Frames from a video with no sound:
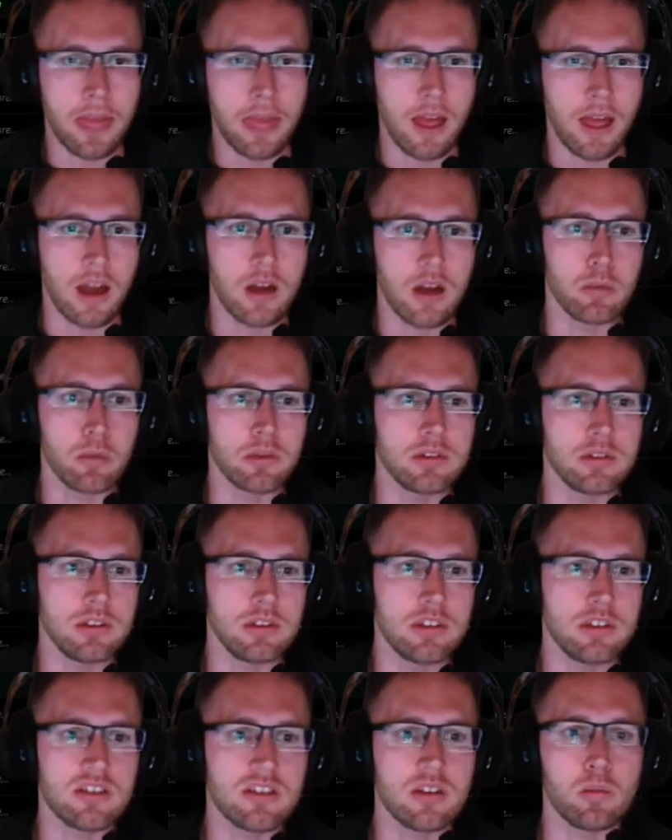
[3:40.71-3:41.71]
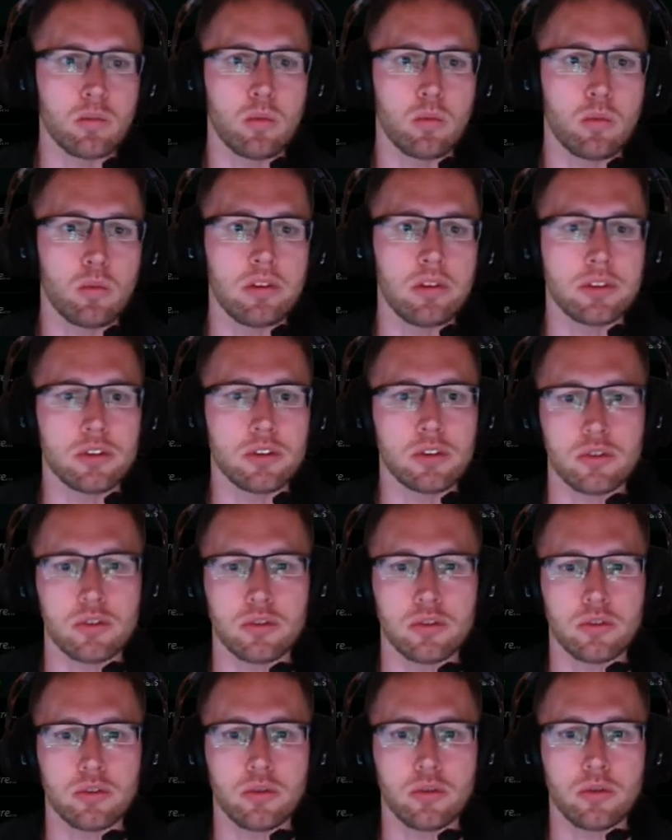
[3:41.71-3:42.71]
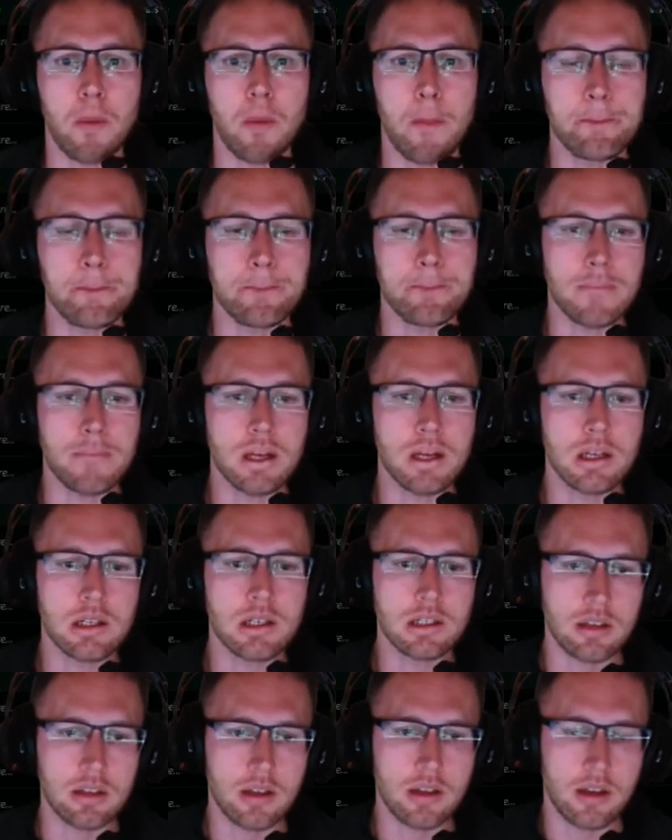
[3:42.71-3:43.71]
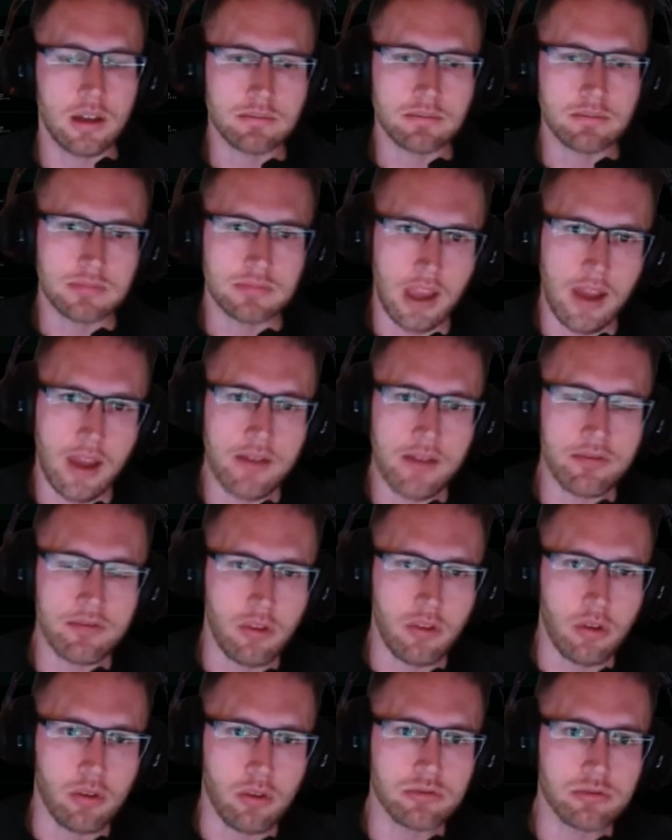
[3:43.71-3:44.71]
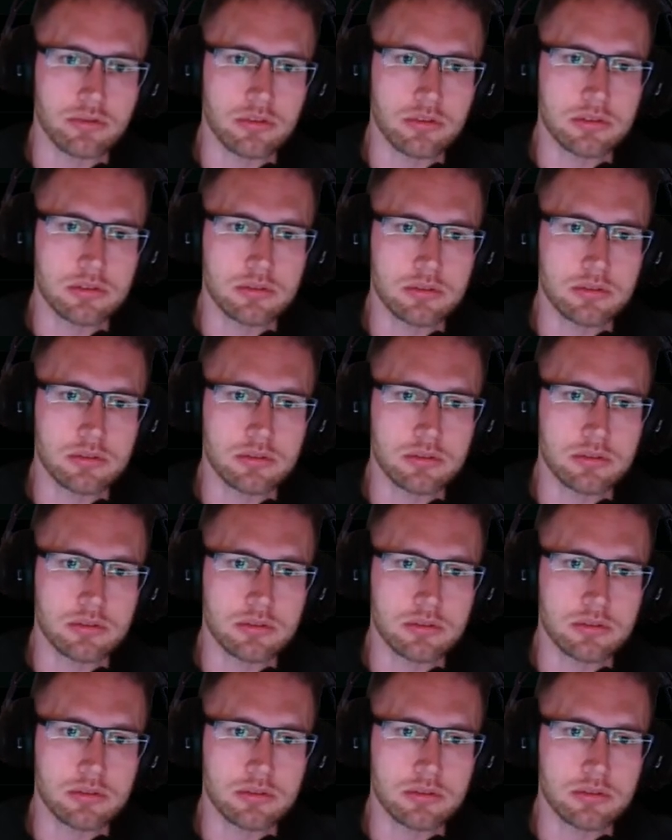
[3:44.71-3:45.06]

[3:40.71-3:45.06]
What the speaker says: I would need someone to get involved.